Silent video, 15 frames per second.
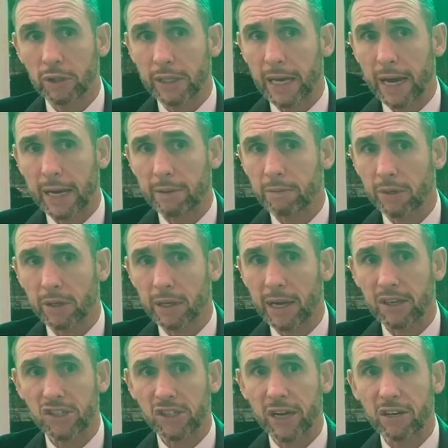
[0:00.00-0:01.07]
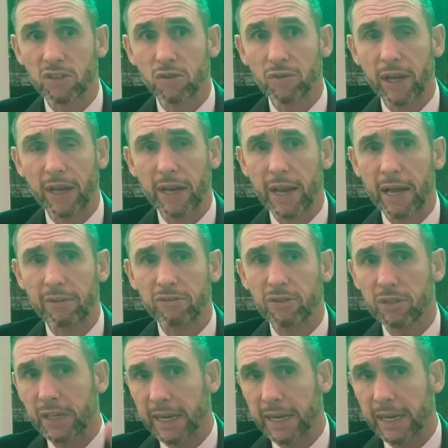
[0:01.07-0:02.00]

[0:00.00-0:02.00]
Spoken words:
the game. Kolasinac on that left,